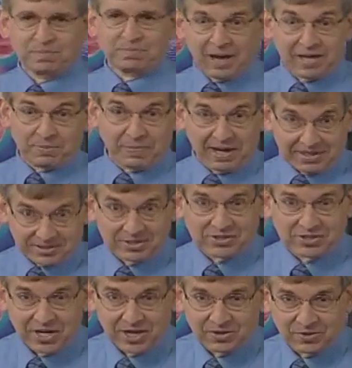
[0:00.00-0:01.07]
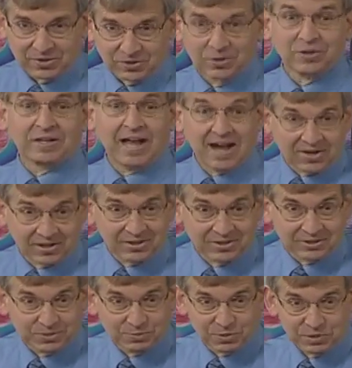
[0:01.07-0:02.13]
mathematics in general or
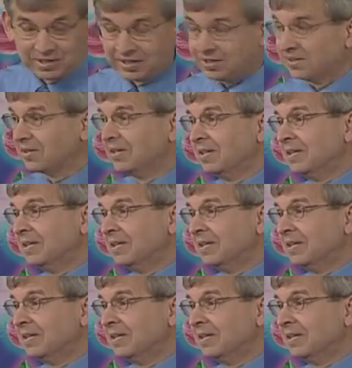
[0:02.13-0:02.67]
calculus in particular.